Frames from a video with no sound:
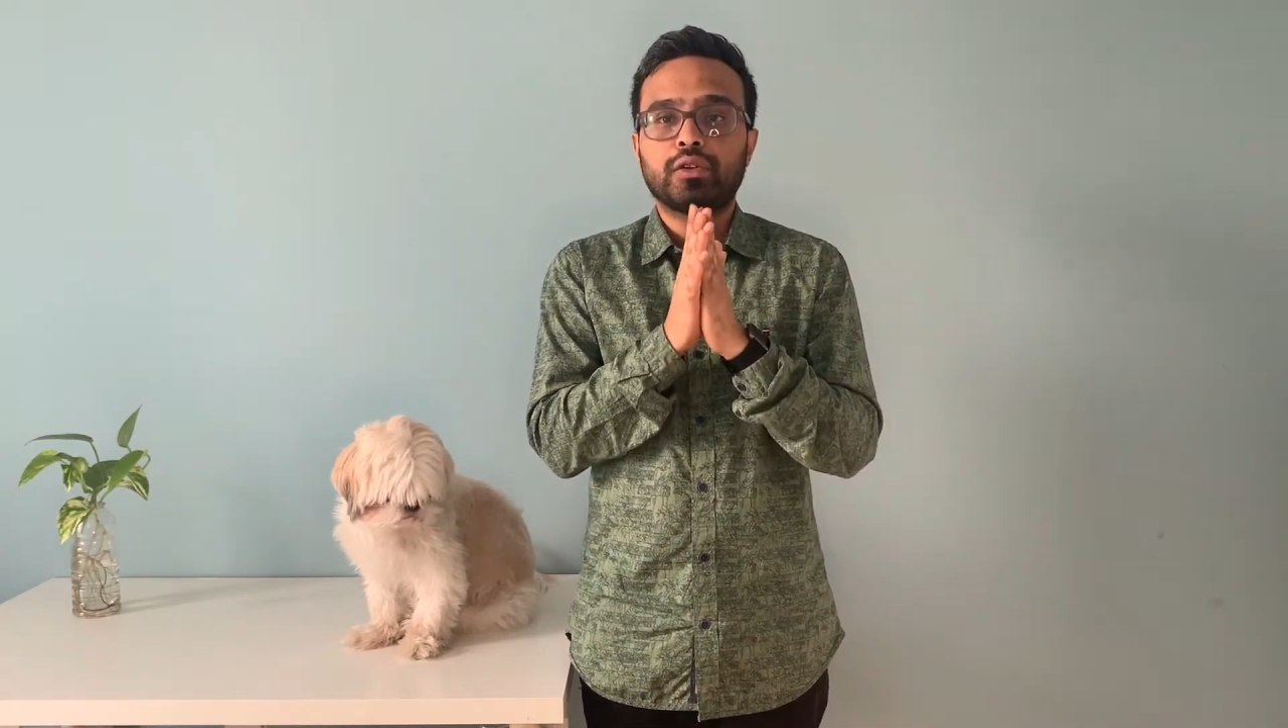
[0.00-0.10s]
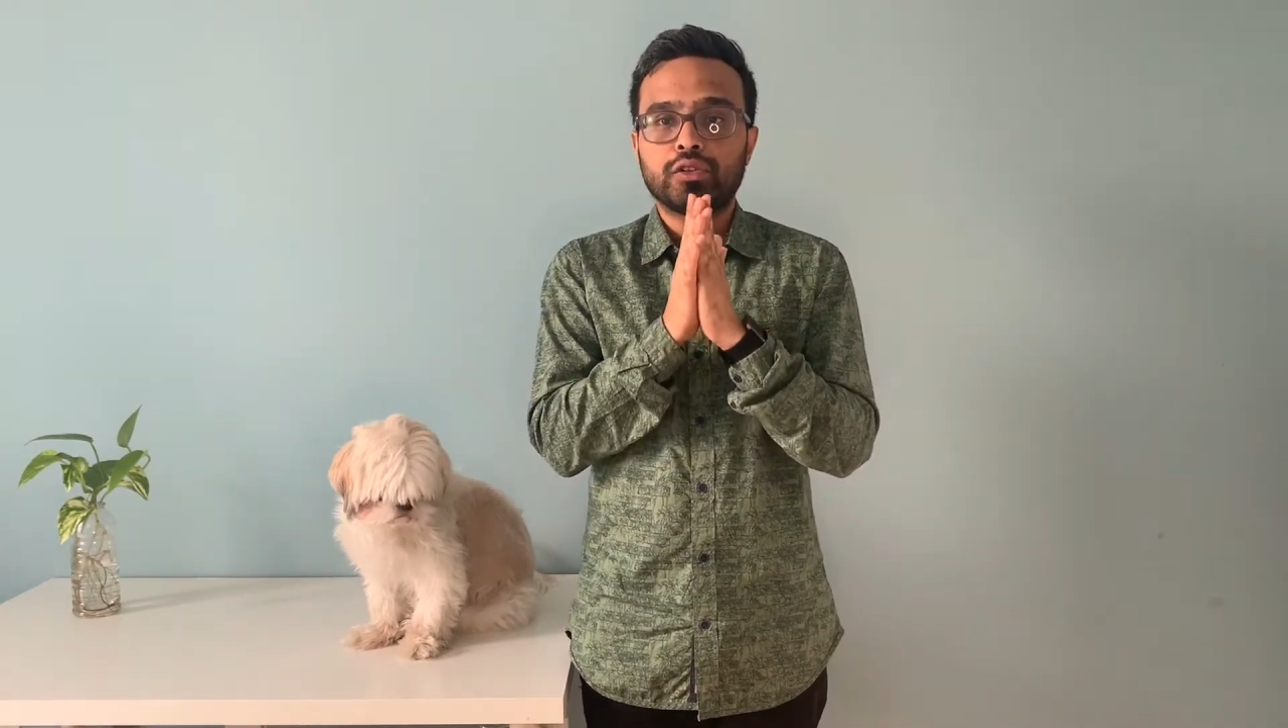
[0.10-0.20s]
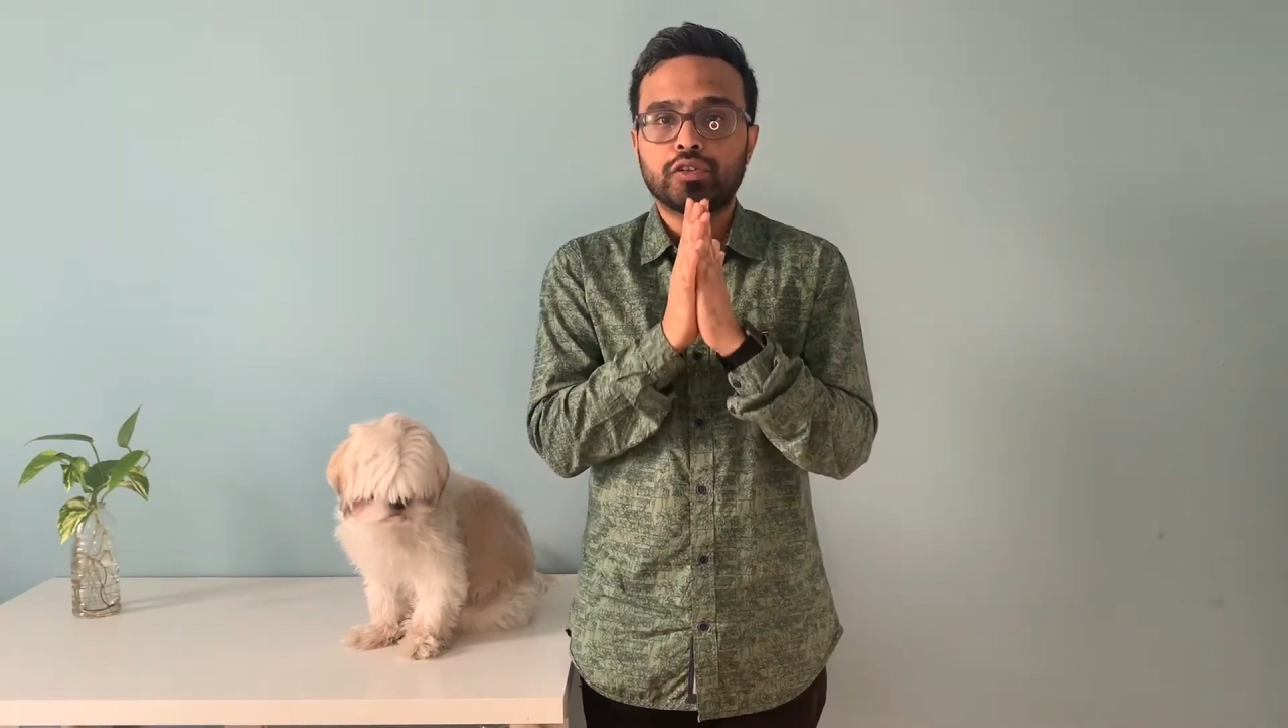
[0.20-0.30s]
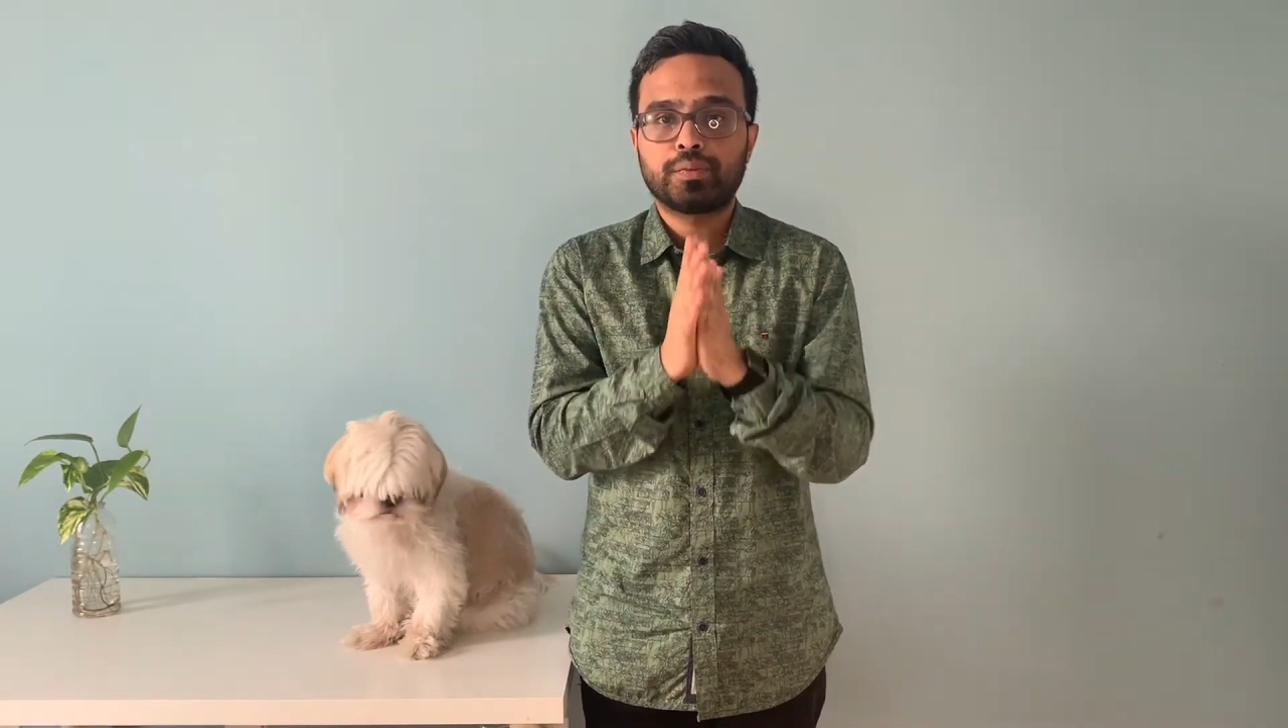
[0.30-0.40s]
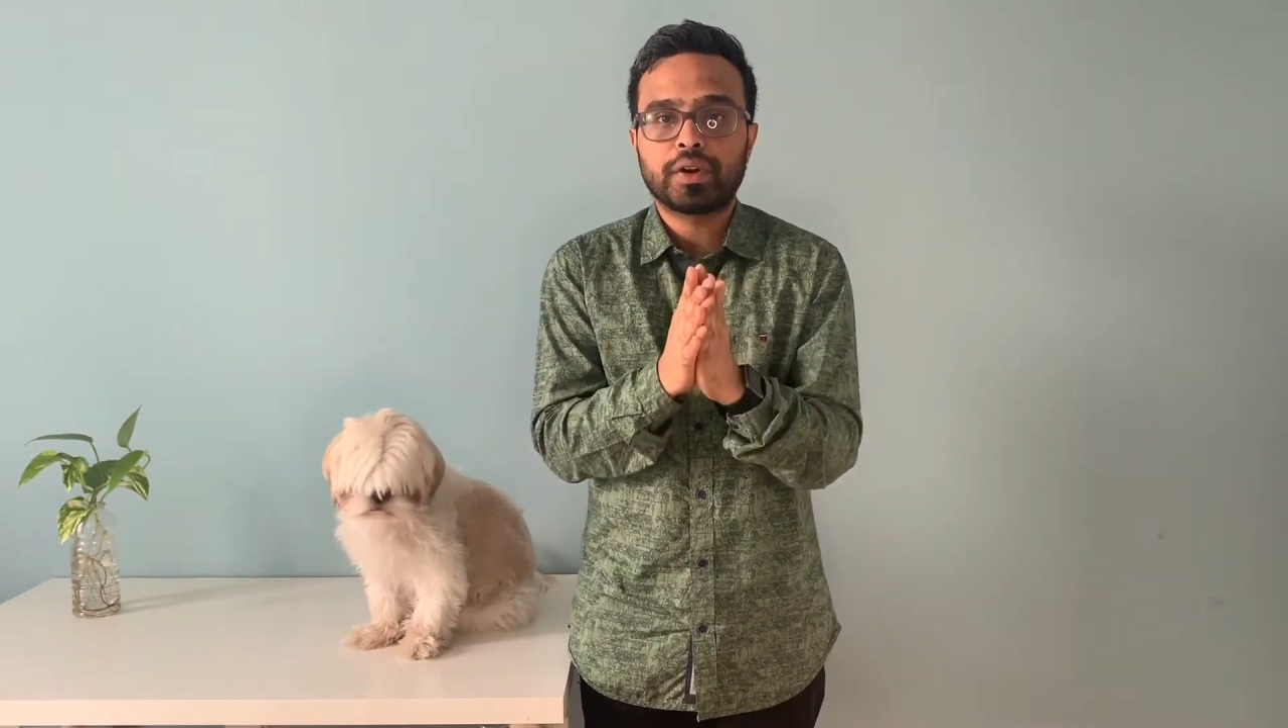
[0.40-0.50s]
to
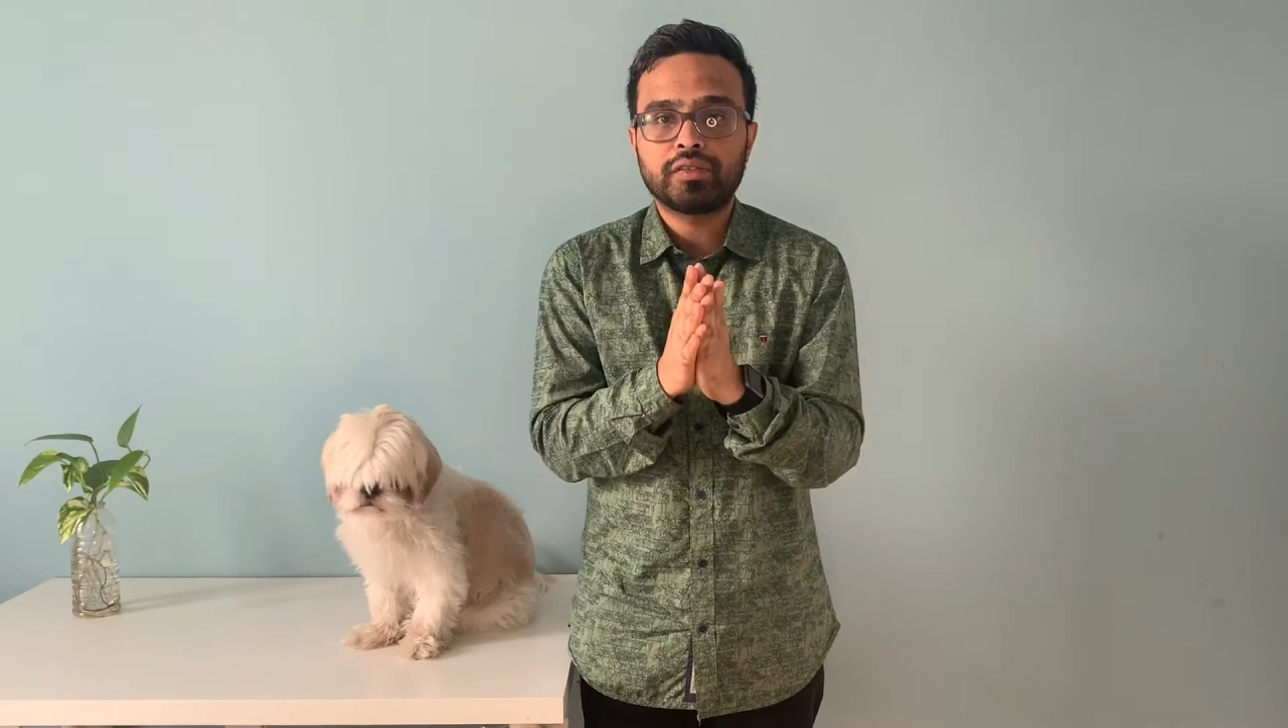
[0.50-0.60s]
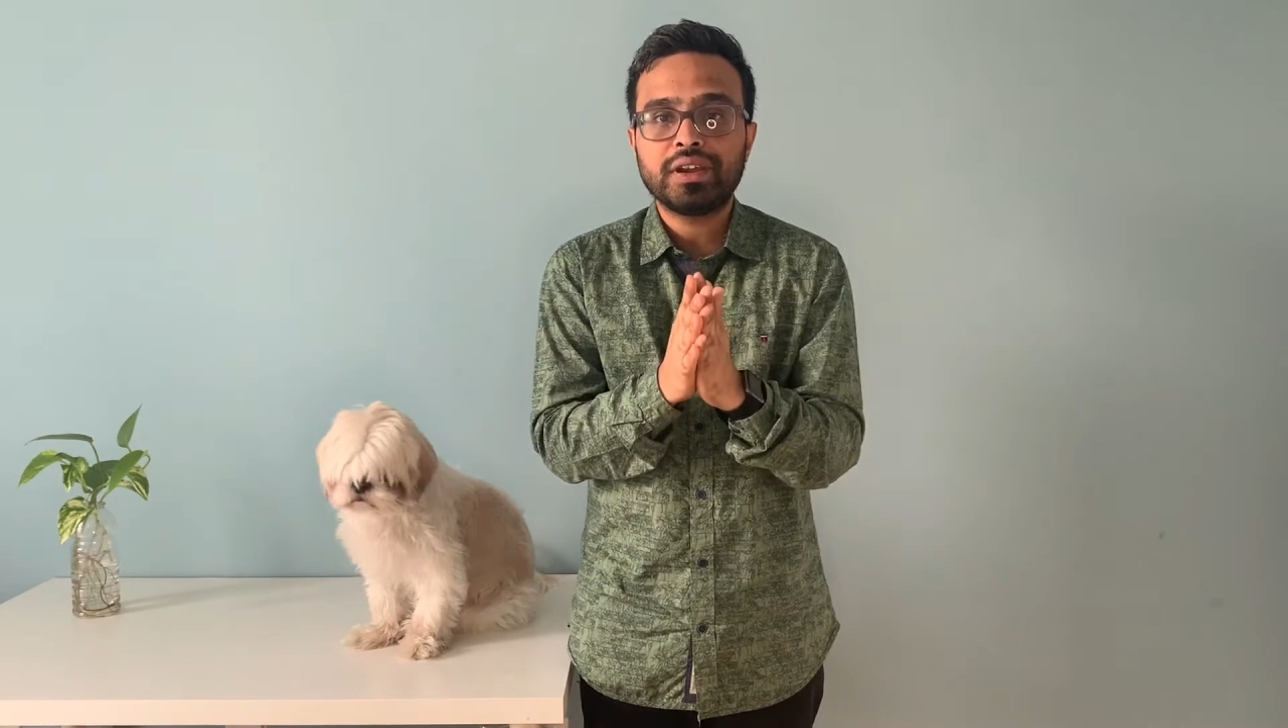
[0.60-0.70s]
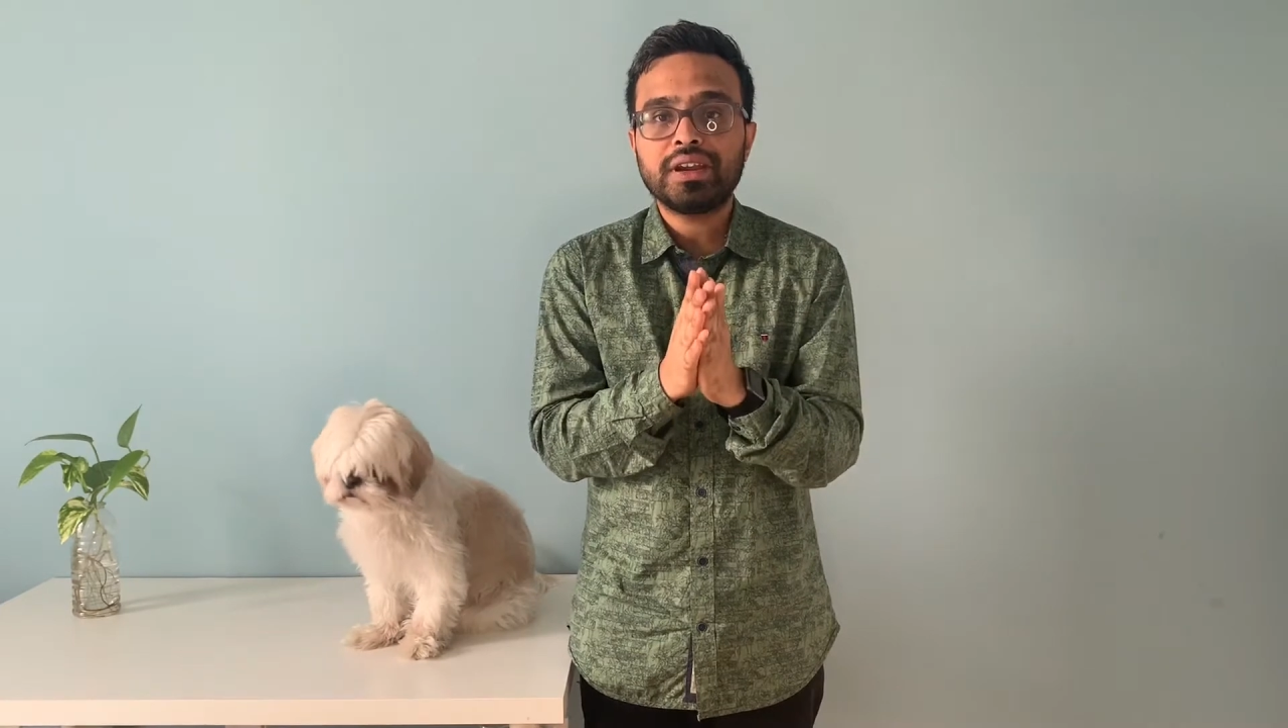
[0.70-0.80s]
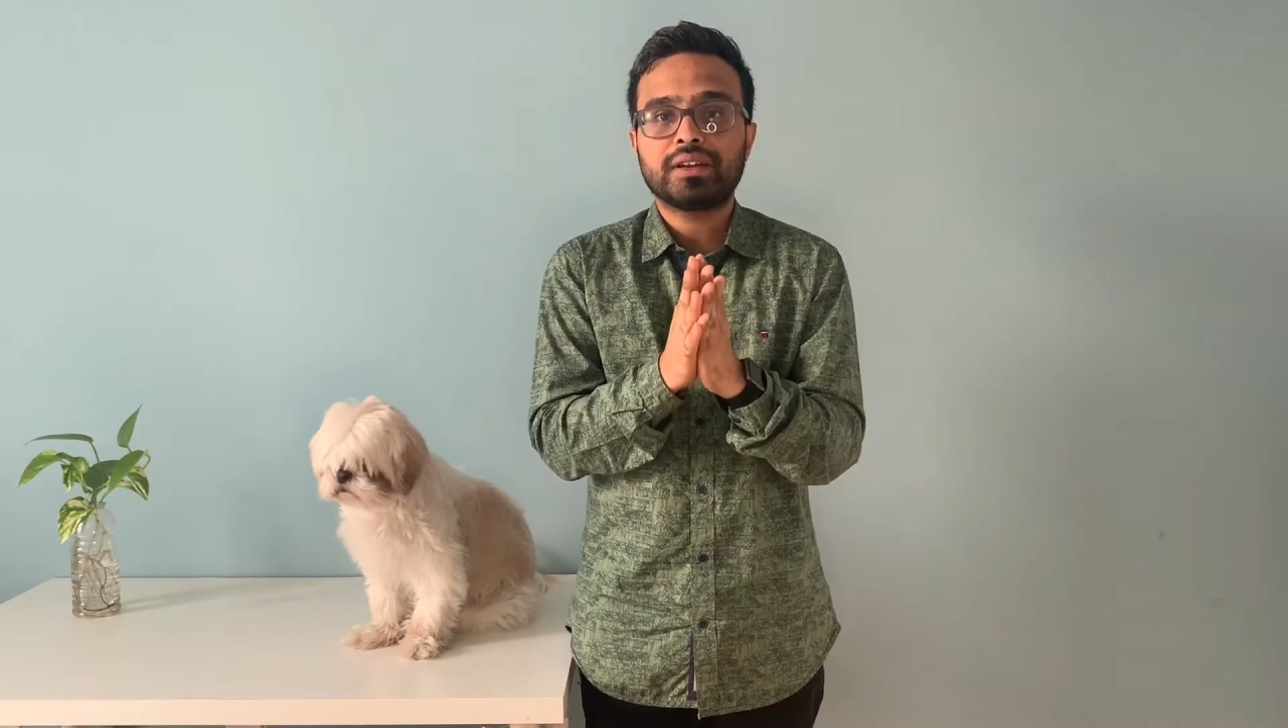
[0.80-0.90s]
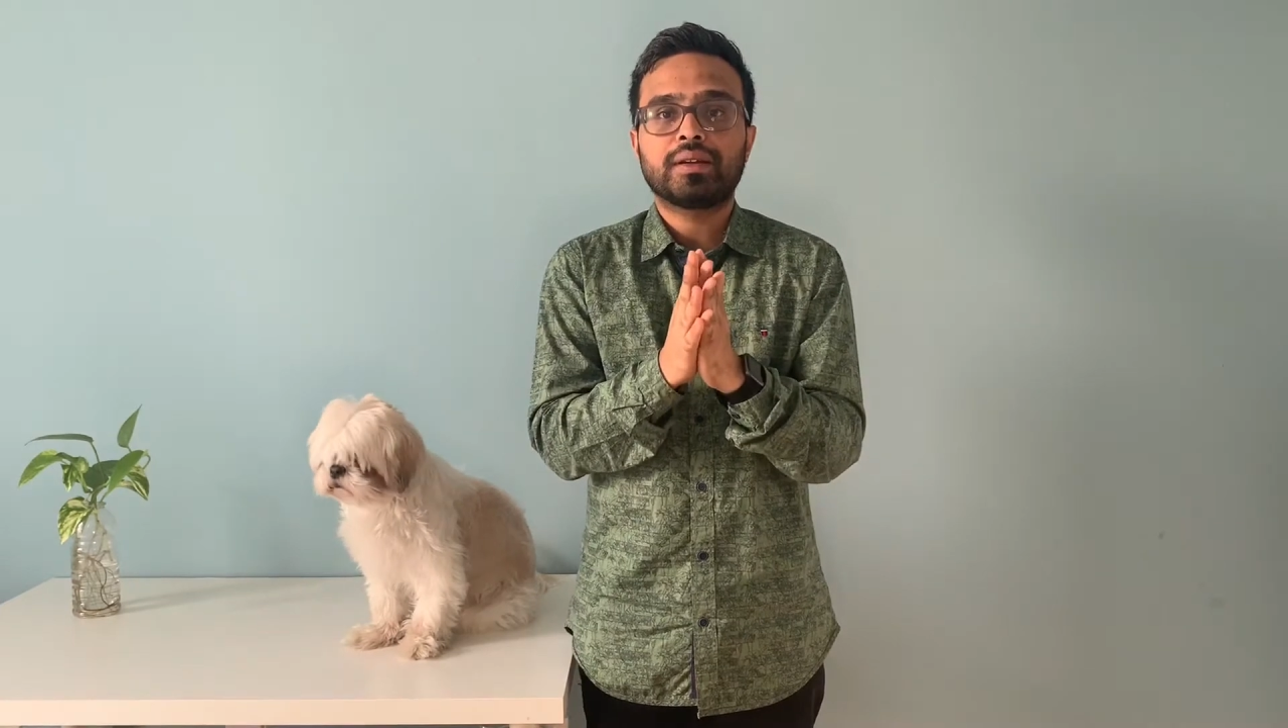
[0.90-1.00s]
this
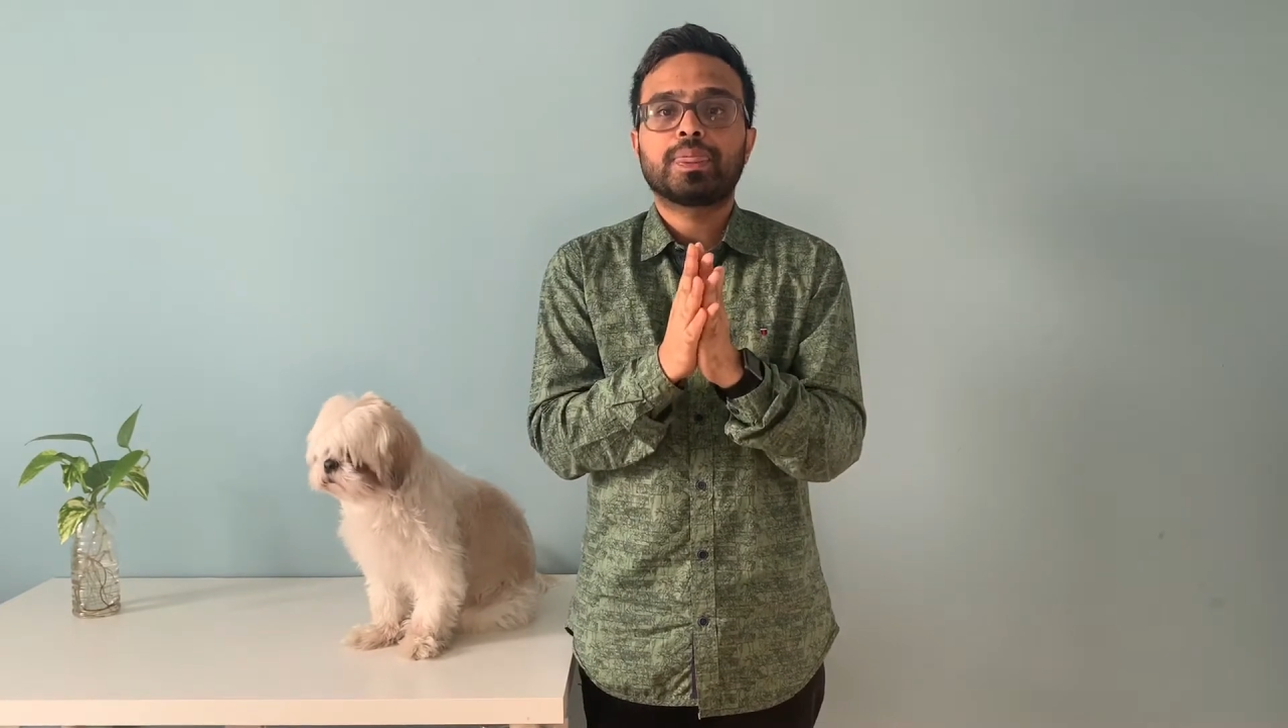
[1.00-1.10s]
project,